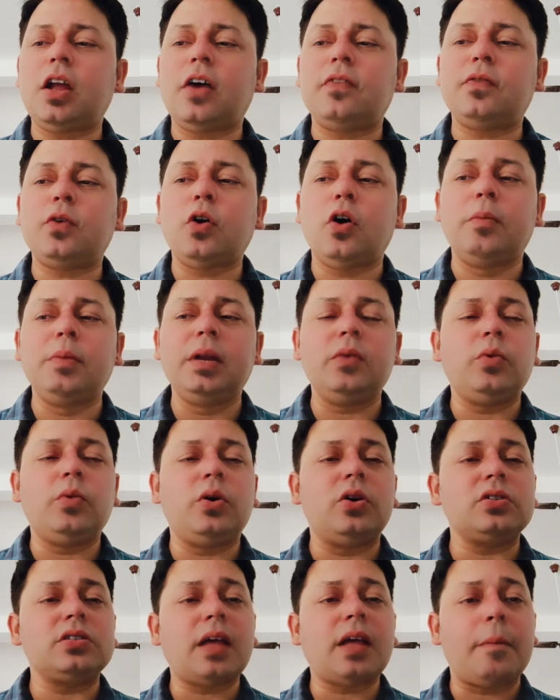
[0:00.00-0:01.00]
of
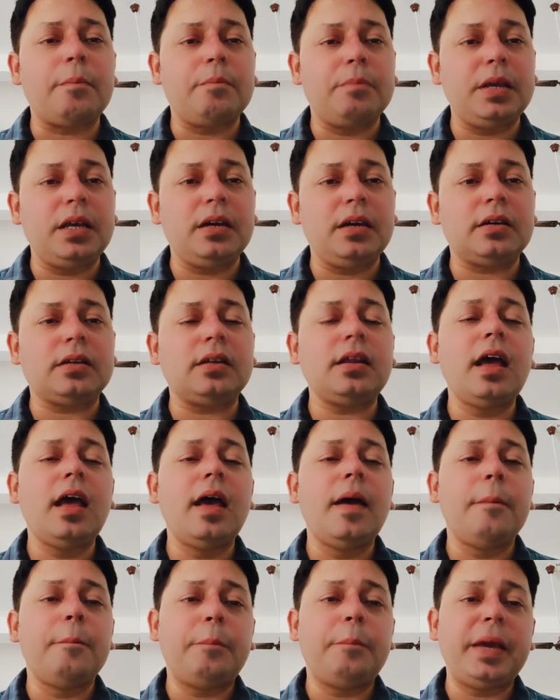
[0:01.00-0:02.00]
omnivores, bear,
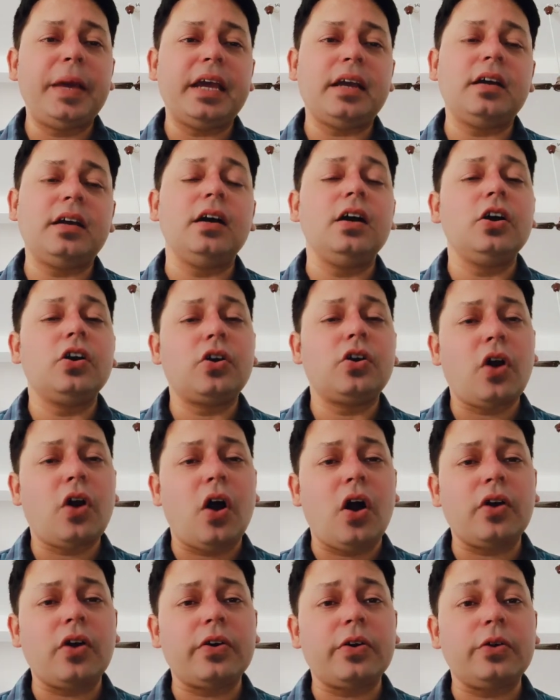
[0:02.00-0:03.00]
pig,
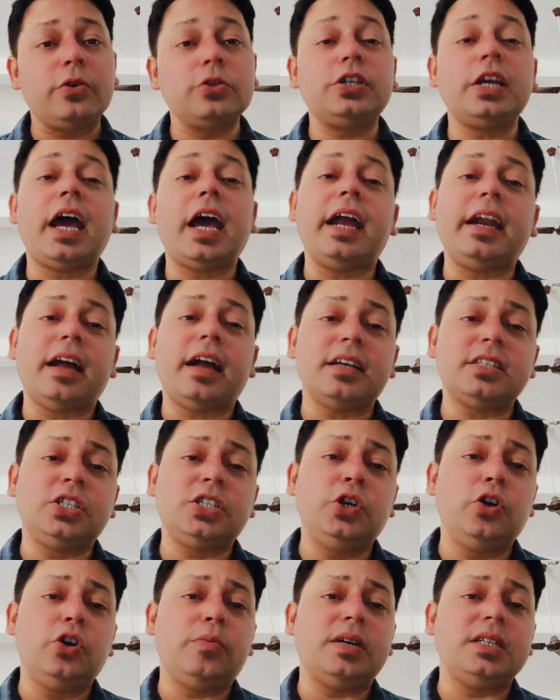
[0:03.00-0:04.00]
cockroach and us
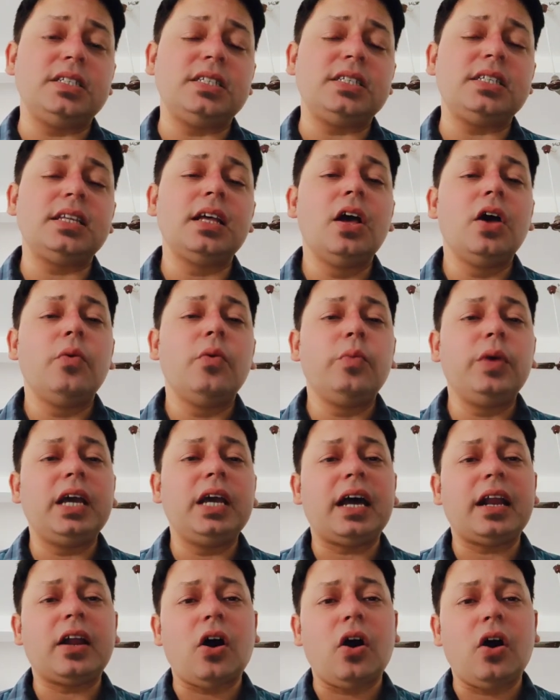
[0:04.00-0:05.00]
humans, we
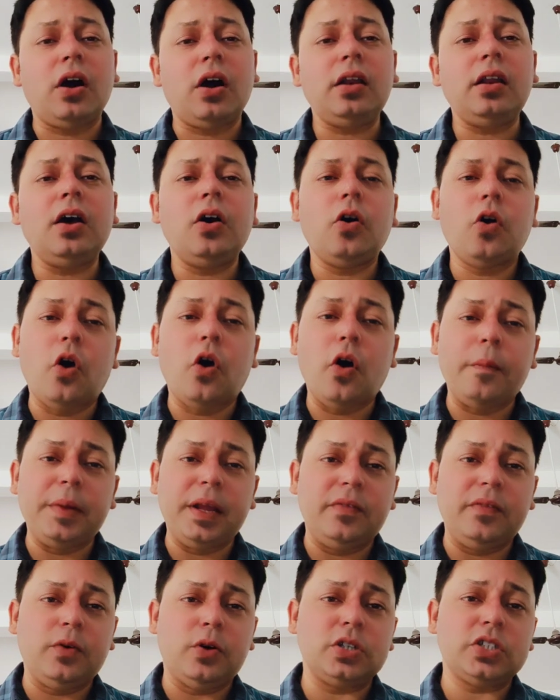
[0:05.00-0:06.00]
are all
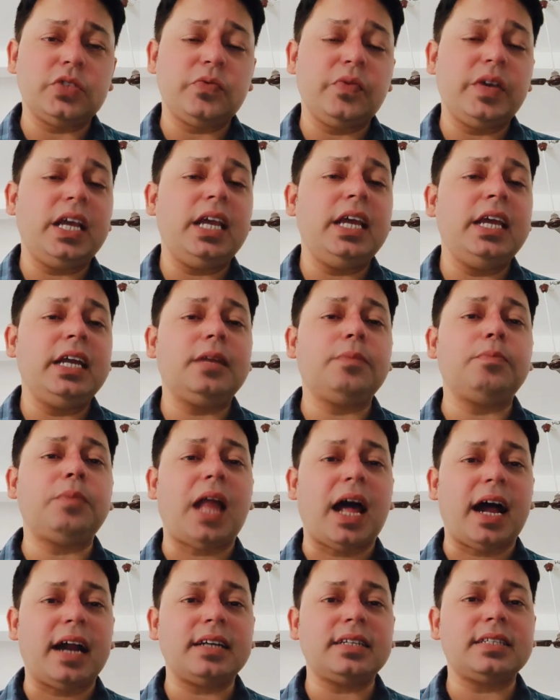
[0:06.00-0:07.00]
omnivores. We eat
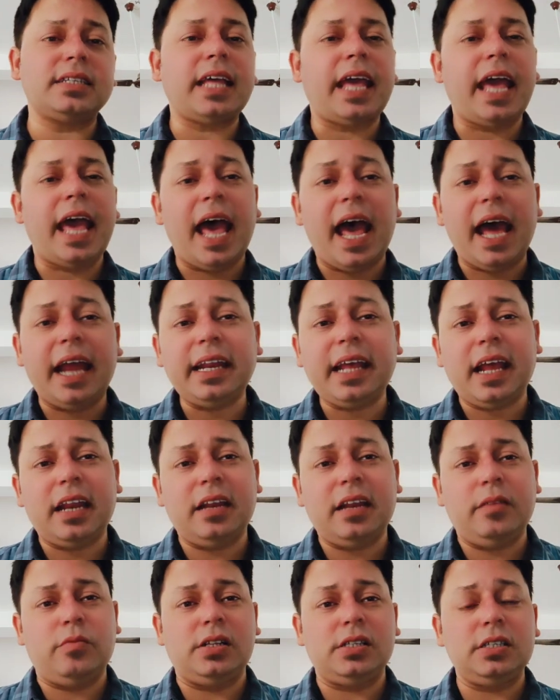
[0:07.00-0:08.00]
plants and
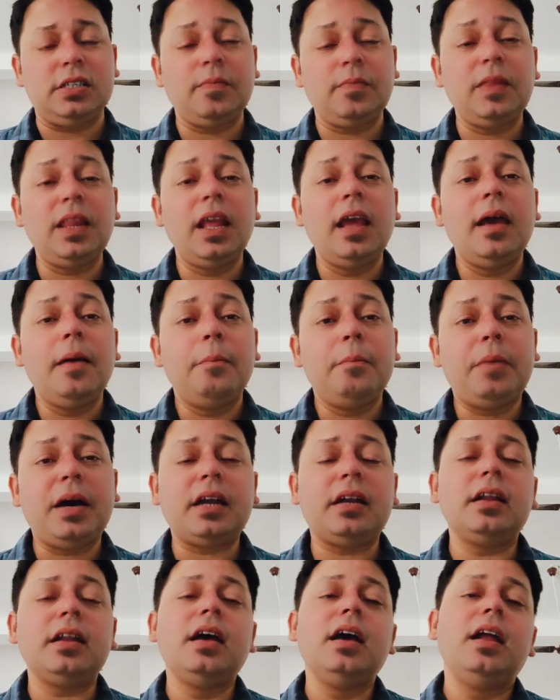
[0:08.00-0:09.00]
animals.
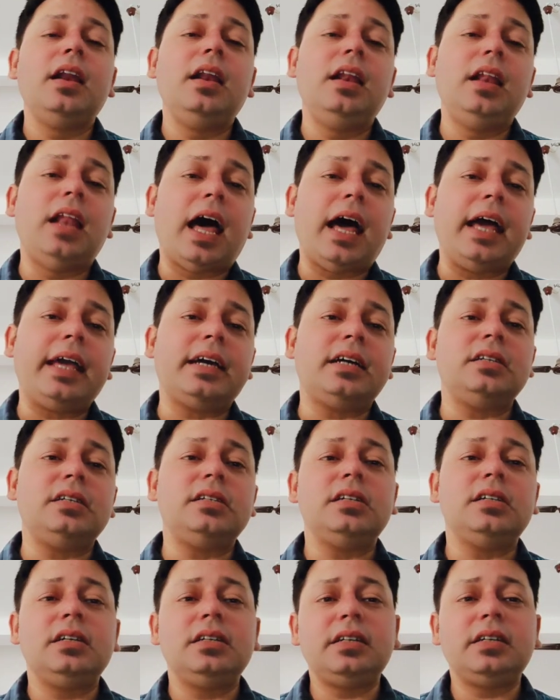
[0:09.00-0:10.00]
But
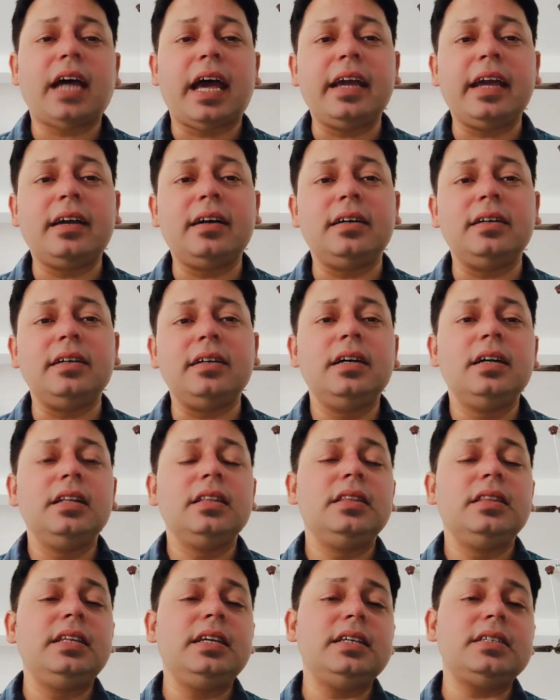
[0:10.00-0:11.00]
lion,
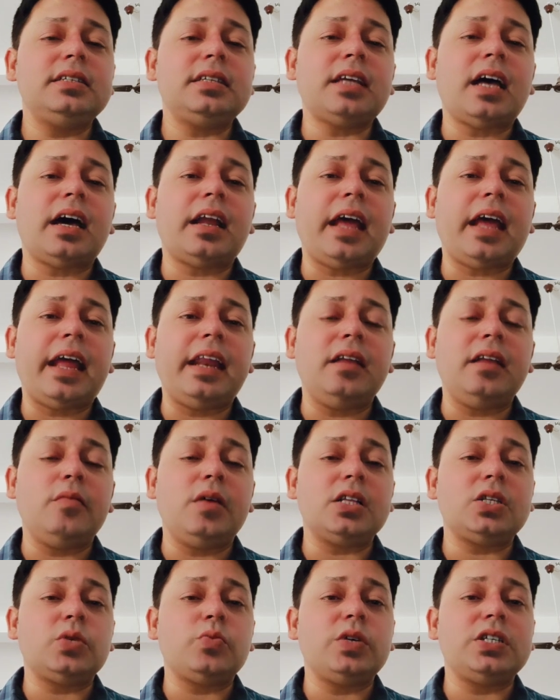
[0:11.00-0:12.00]
tiger, these are
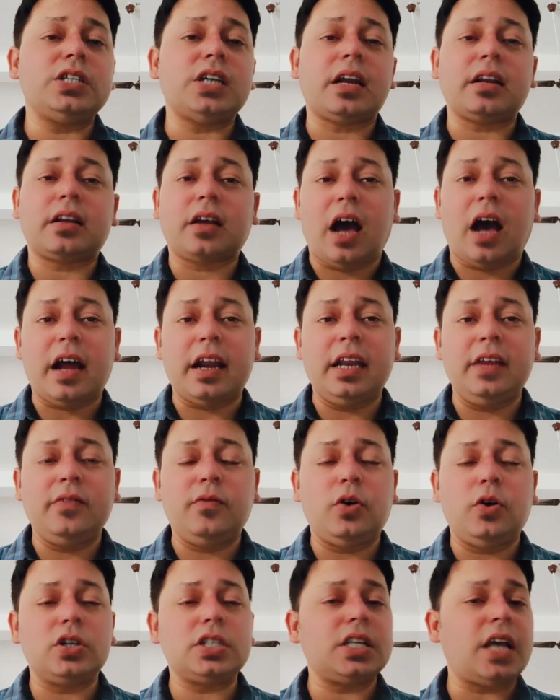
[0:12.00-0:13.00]
animals which are
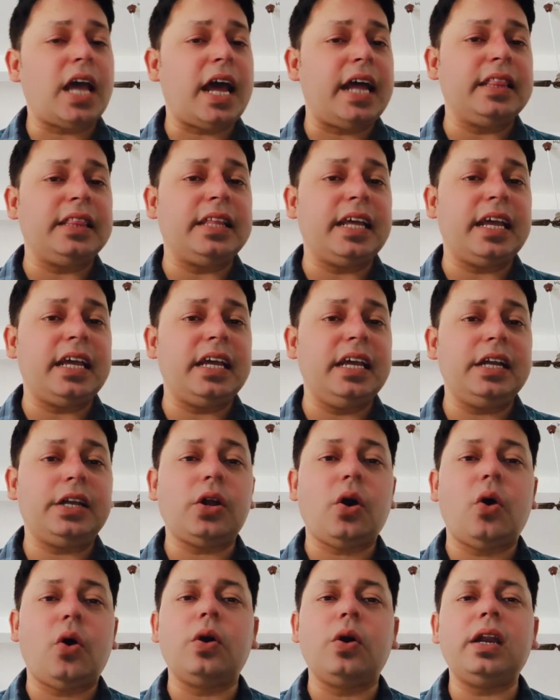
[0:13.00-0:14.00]
carnivores and they
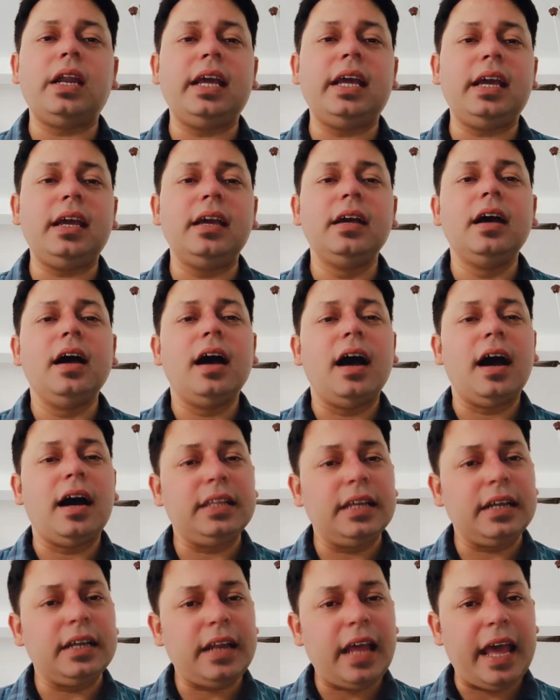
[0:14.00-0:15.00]
eat only
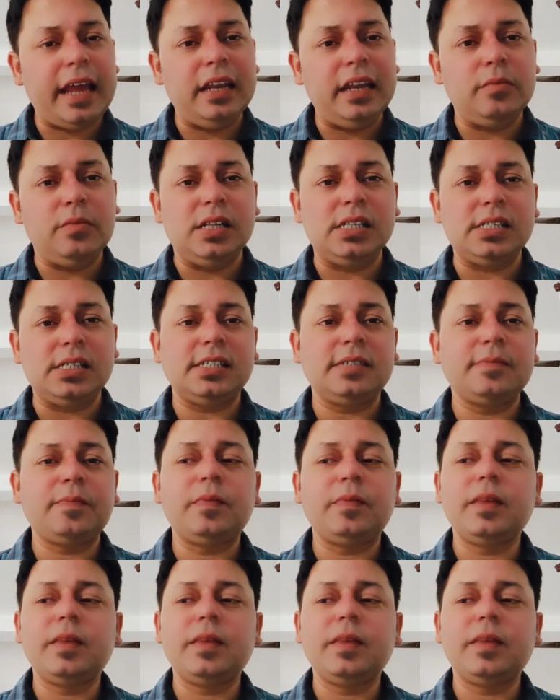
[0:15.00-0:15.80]
other animals.